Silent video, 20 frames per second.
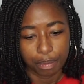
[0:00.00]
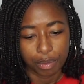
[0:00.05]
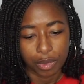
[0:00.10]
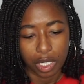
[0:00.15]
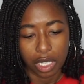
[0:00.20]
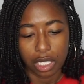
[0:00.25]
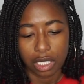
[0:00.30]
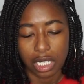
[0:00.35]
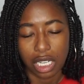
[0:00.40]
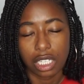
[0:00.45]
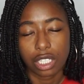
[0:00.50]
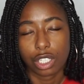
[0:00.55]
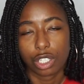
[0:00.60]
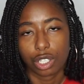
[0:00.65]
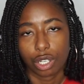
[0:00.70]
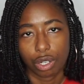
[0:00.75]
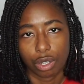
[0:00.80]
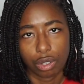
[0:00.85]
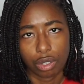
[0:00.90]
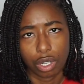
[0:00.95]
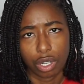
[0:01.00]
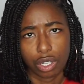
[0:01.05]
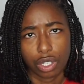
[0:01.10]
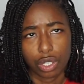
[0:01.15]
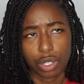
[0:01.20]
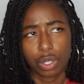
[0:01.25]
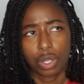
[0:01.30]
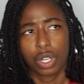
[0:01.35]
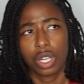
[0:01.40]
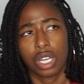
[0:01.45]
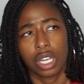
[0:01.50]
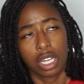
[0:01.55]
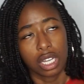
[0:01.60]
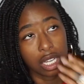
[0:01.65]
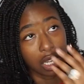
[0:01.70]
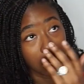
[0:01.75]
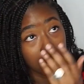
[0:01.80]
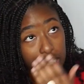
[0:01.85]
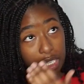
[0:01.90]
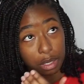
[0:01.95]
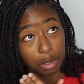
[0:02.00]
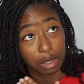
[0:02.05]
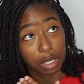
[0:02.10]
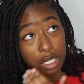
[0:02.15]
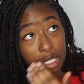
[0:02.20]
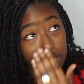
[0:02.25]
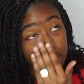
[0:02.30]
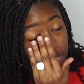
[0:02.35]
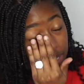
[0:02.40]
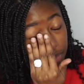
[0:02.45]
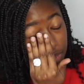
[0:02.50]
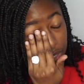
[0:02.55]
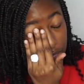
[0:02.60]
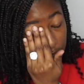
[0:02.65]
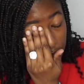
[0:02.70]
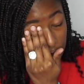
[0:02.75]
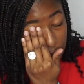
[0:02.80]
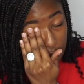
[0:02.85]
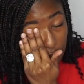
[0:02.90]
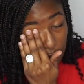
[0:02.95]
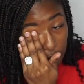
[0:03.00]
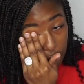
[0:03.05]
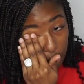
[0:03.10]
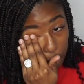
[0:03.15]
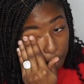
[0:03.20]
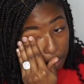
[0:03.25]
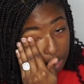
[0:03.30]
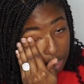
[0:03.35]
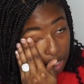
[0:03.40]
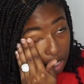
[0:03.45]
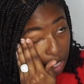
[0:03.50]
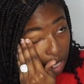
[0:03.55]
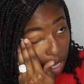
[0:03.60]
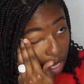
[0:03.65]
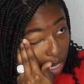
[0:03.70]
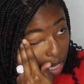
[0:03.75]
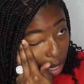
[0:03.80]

It takes a toll on you. It definitely took a toll on me today.